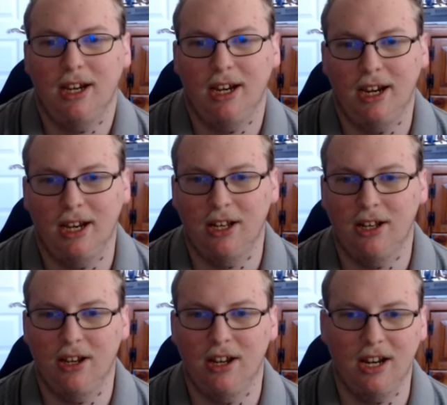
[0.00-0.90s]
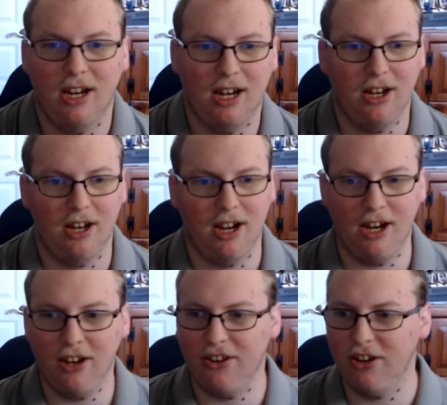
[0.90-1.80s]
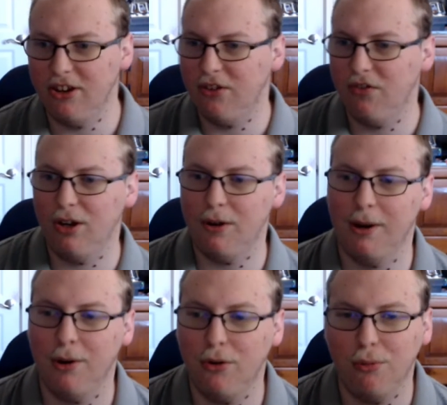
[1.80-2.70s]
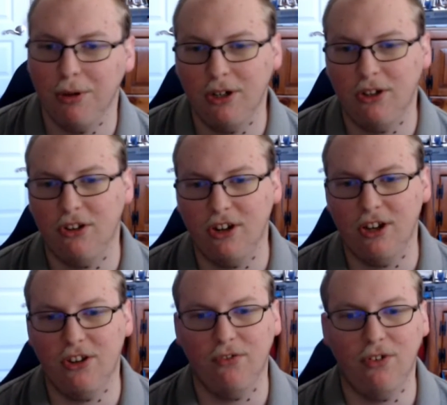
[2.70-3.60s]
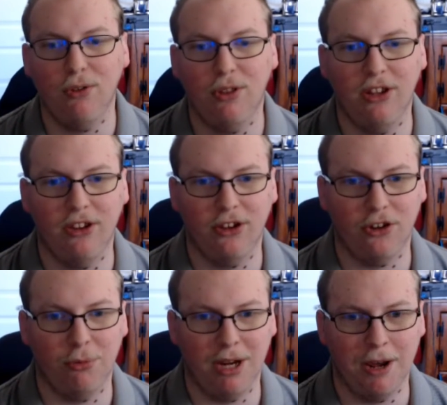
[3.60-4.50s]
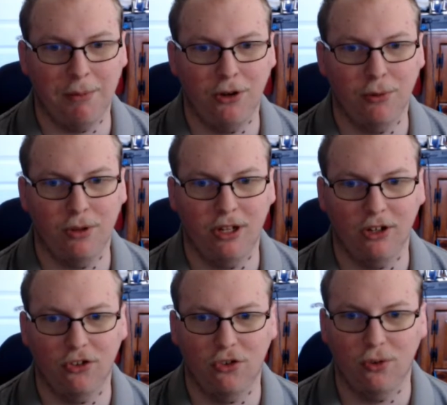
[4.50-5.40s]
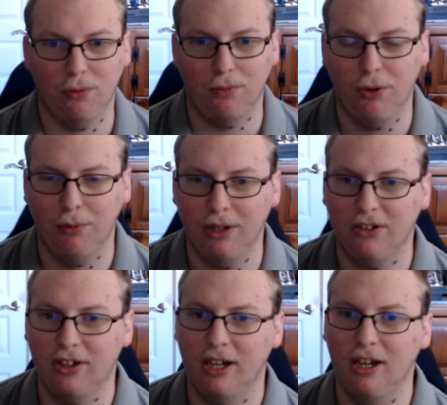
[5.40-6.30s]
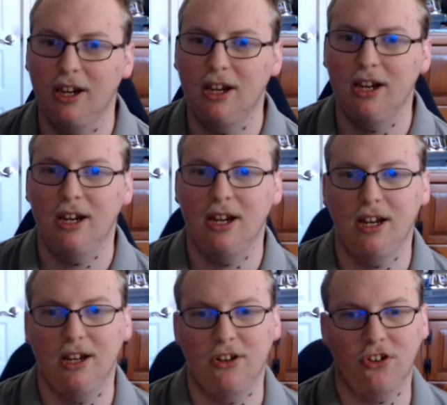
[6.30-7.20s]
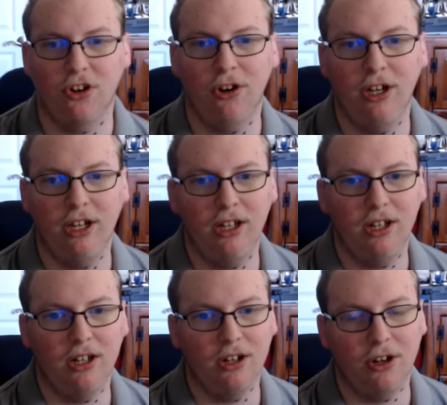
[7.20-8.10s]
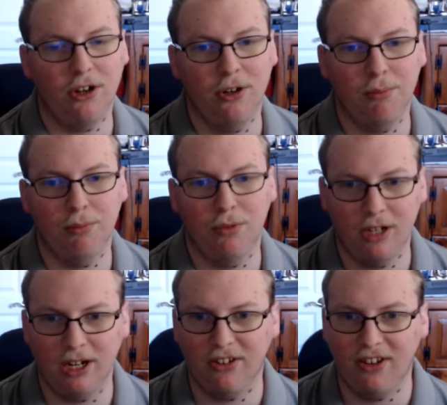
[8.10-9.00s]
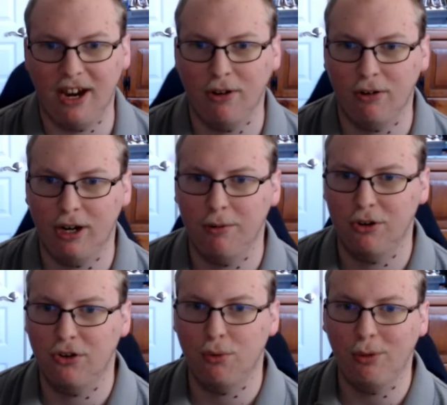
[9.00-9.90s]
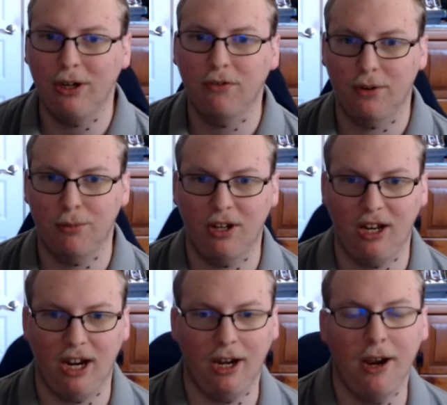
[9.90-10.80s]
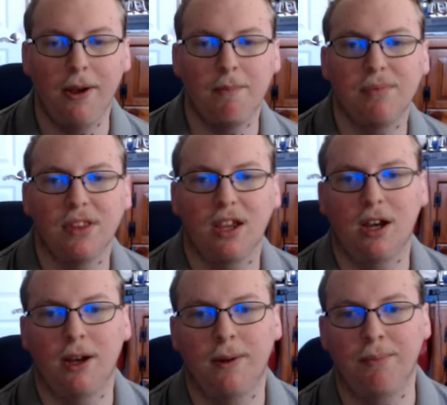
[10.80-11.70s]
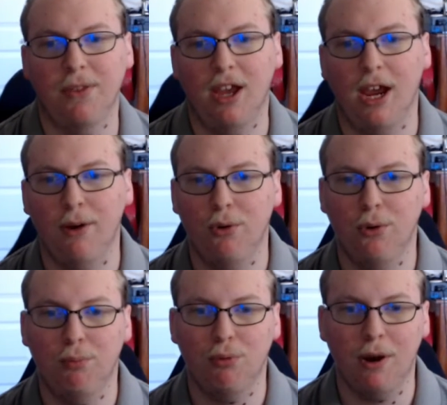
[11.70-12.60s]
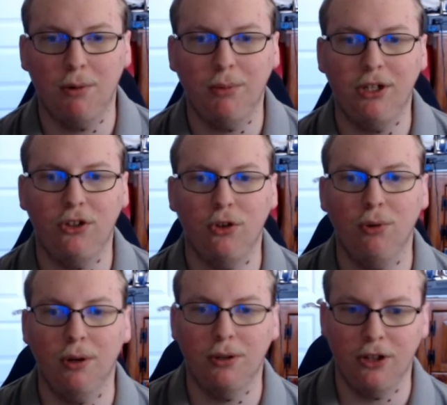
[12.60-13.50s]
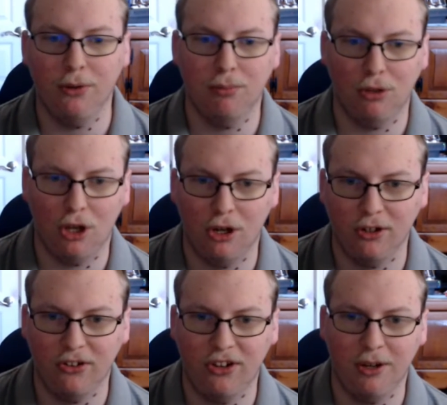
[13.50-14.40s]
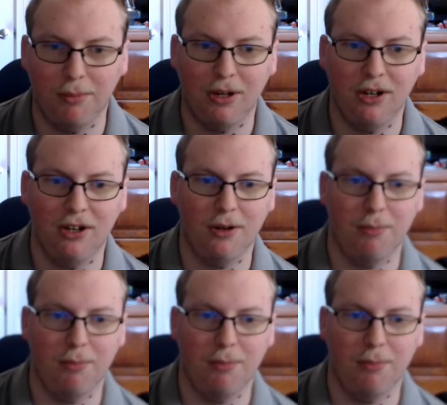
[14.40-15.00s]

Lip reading: And I guess in this video, I also want to discuss a few things that's going to be happening over the next few weeks. Like, starting on next Saturday, which is a week from today, I will probably do another blog set because